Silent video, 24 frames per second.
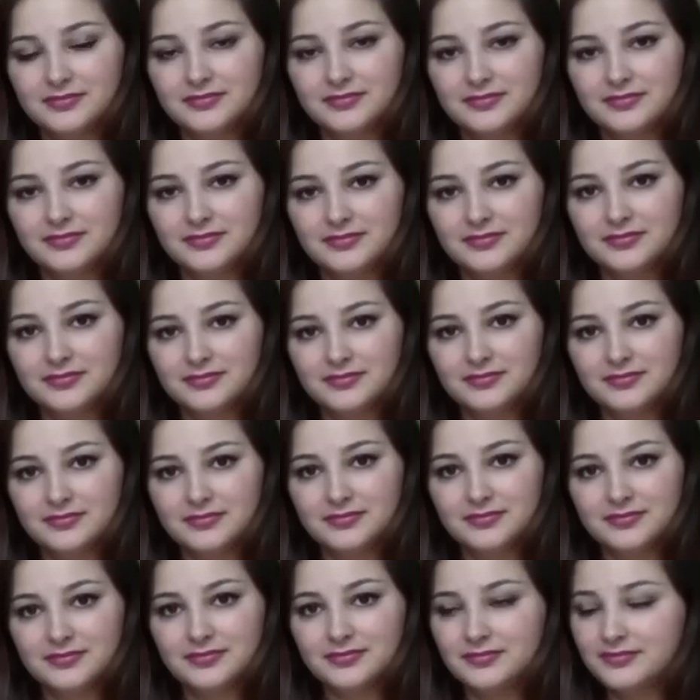
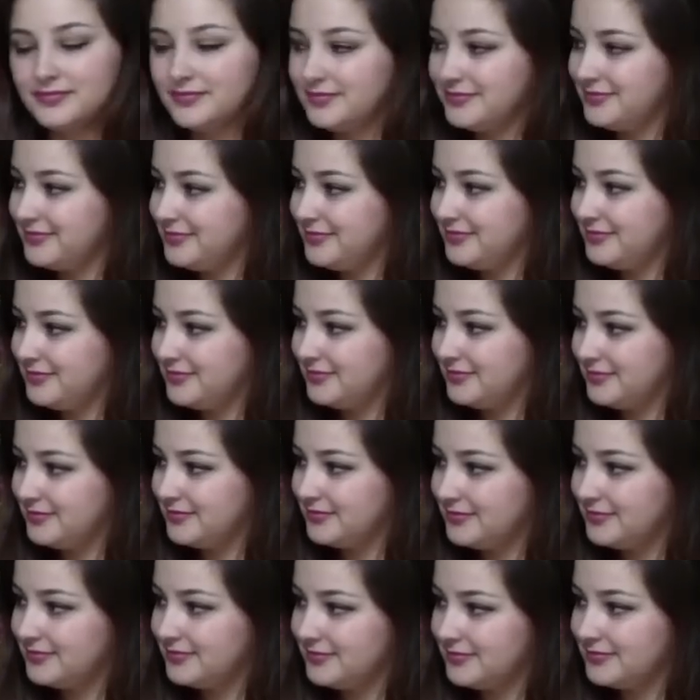
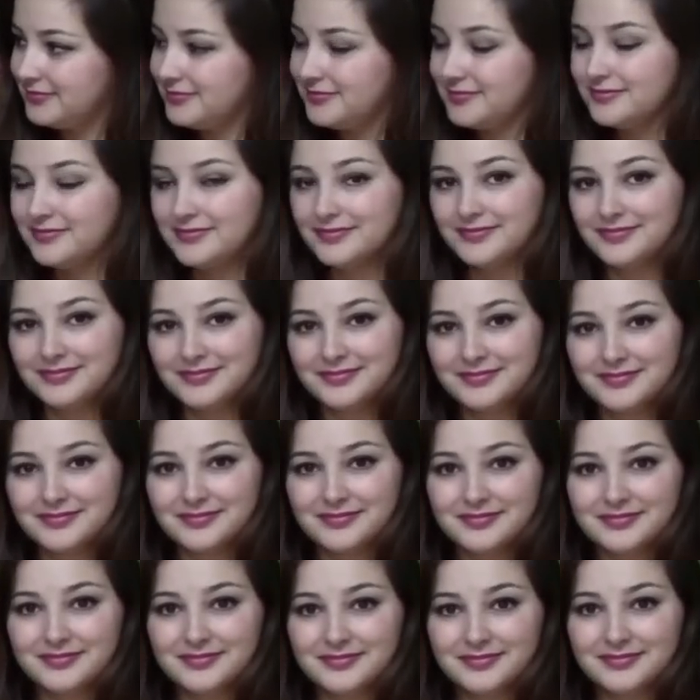
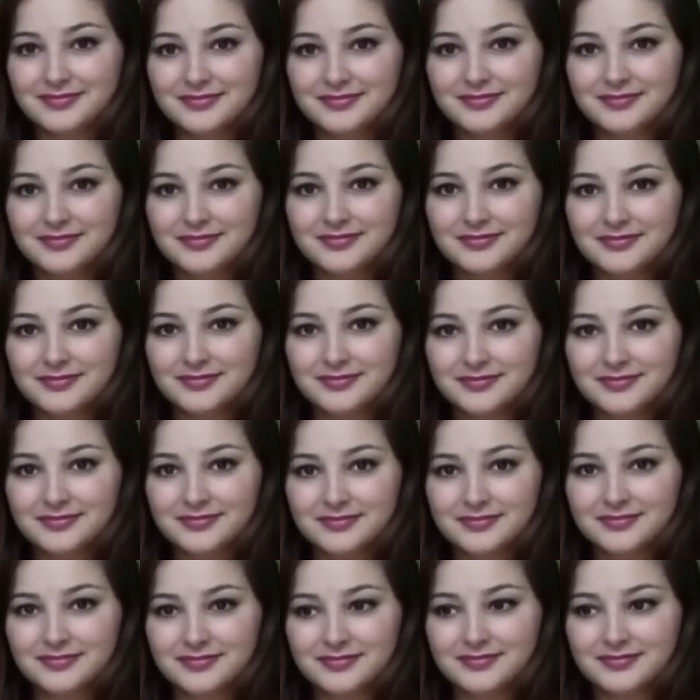
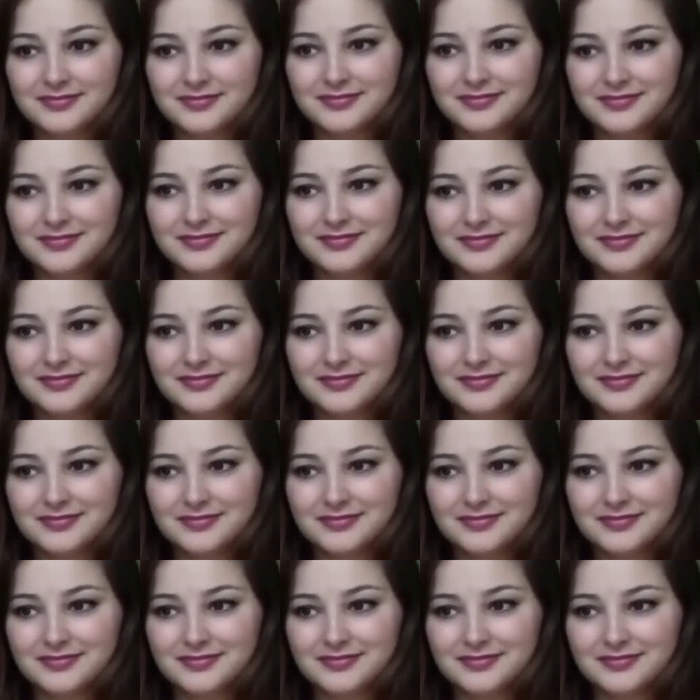No words are spoken by the person on screen.